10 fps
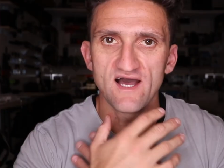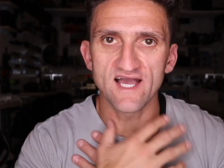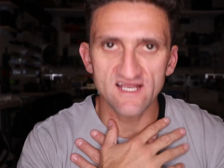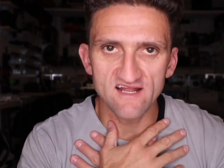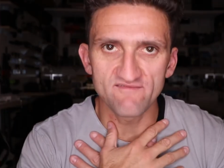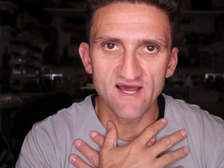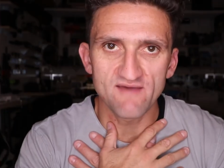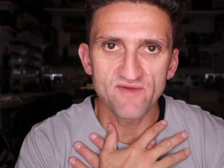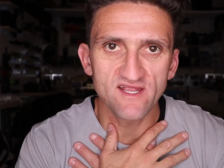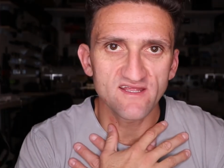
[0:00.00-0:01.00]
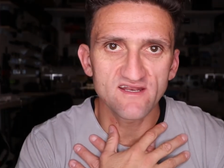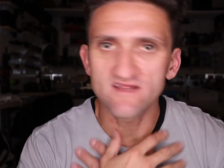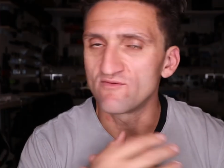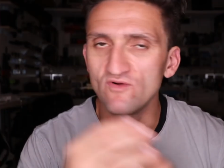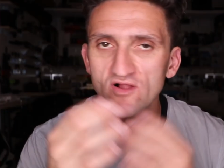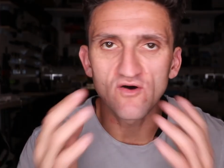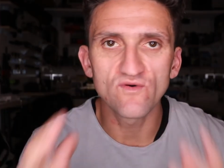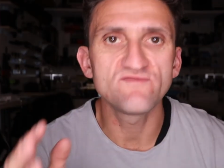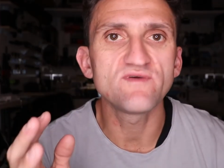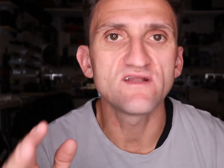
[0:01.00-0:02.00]
I can have my opinion and there will
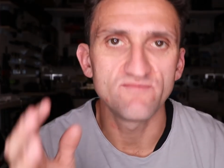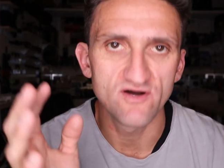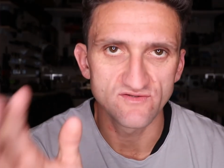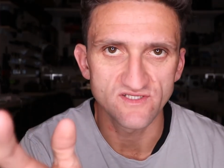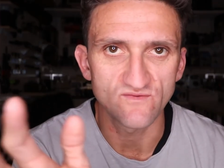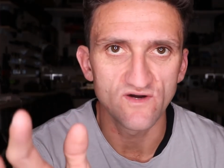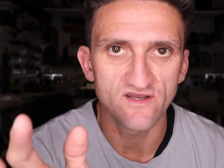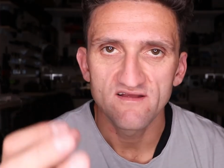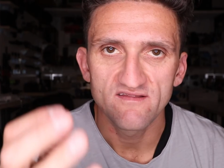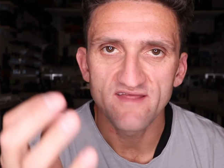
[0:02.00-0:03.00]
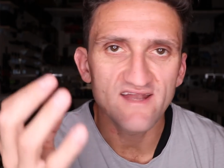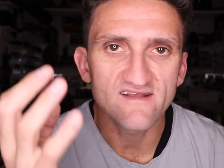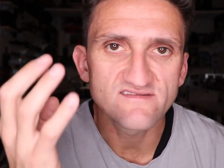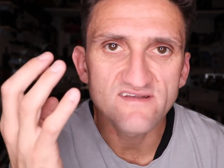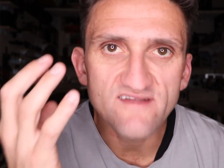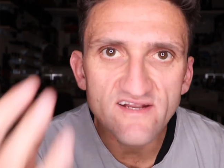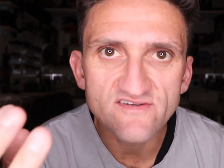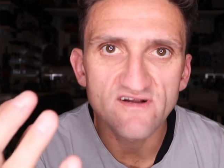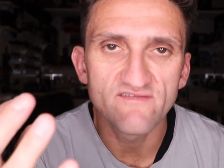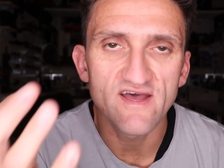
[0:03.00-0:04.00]
always be an opposing one. That is the
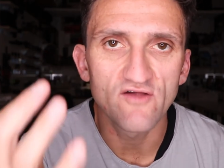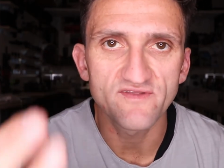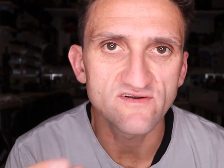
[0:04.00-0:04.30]
nature of a healthy